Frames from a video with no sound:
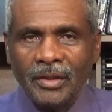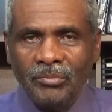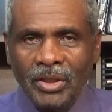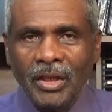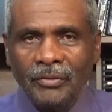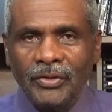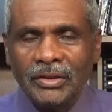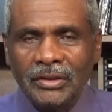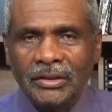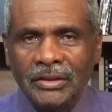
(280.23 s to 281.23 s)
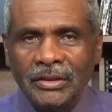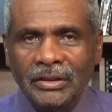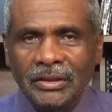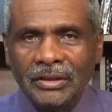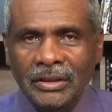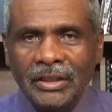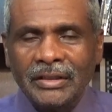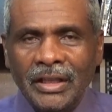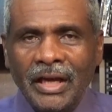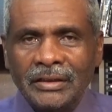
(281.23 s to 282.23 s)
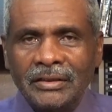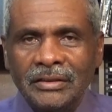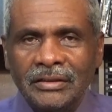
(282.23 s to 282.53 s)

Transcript: Beloved, let not